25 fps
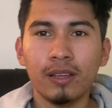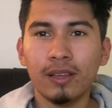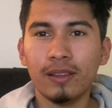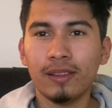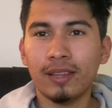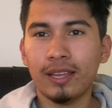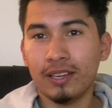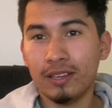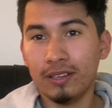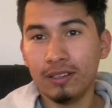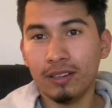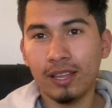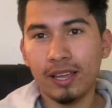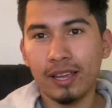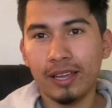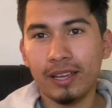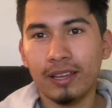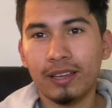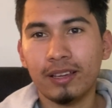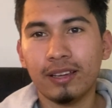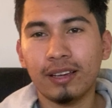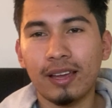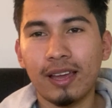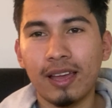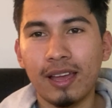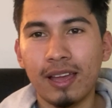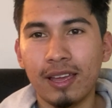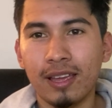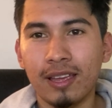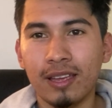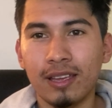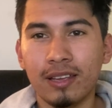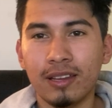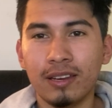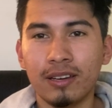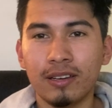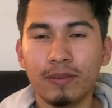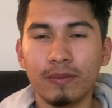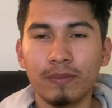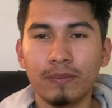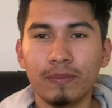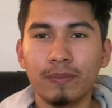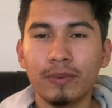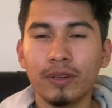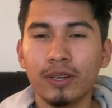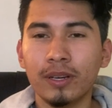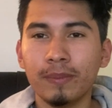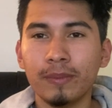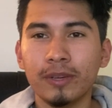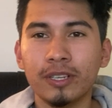that you like and
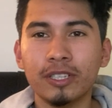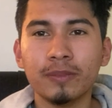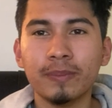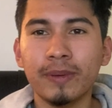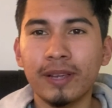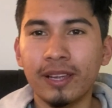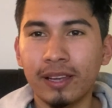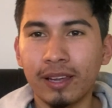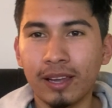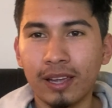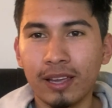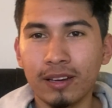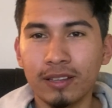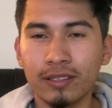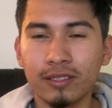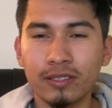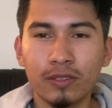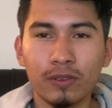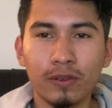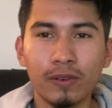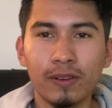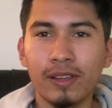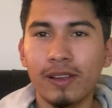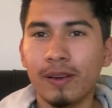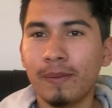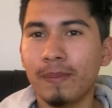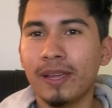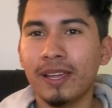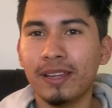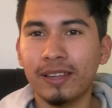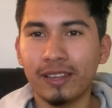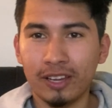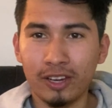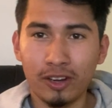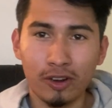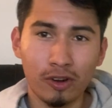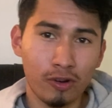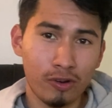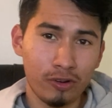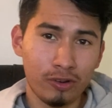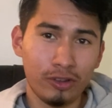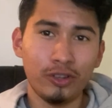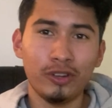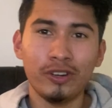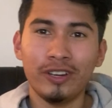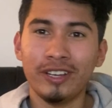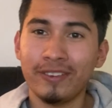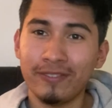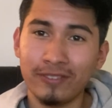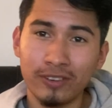pretty much make edits to it and make it your own
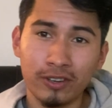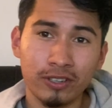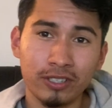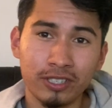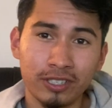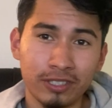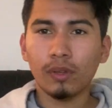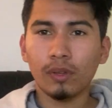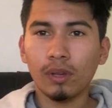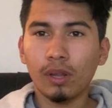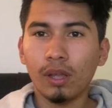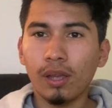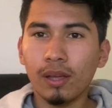unique version.